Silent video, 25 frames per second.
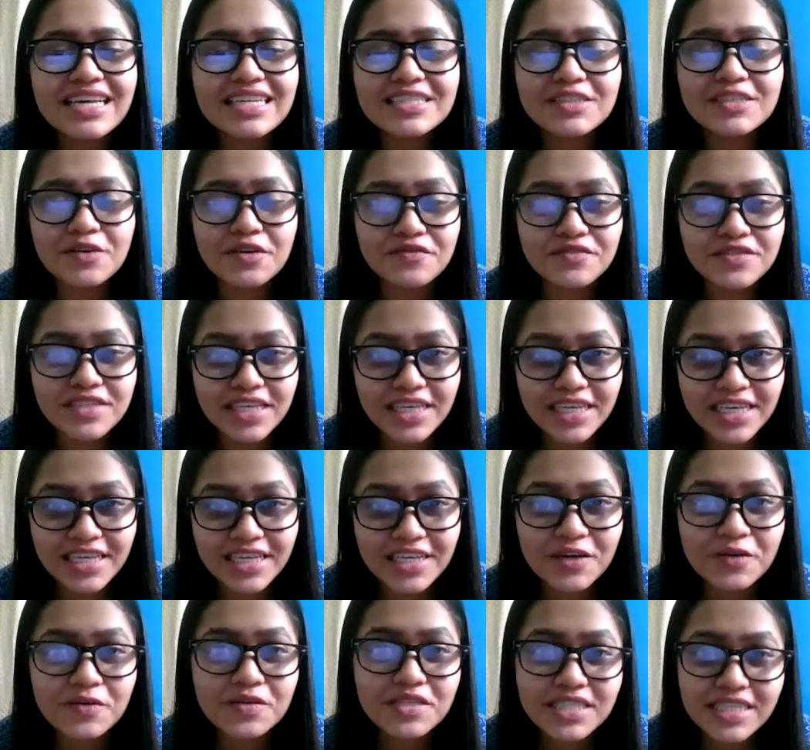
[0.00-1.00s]
that you have
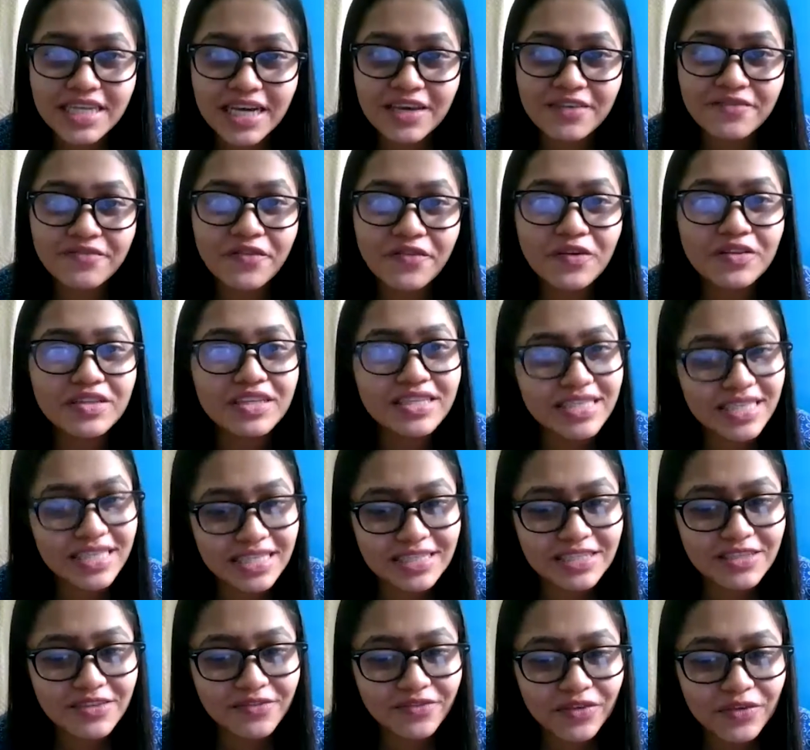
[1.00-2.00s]
taken out time for this
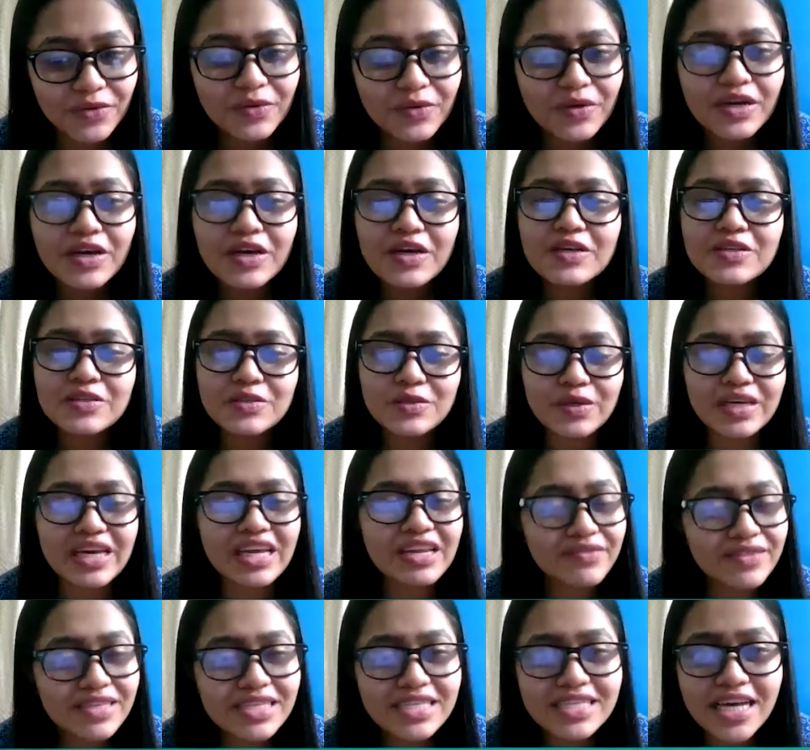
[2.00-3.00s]
interview. So
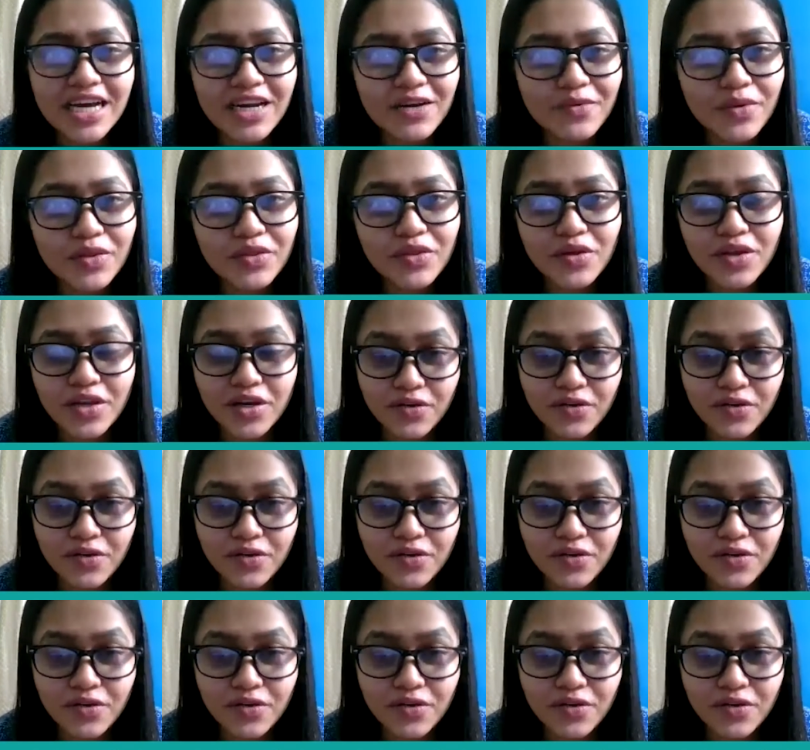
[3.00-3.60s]
can we start with the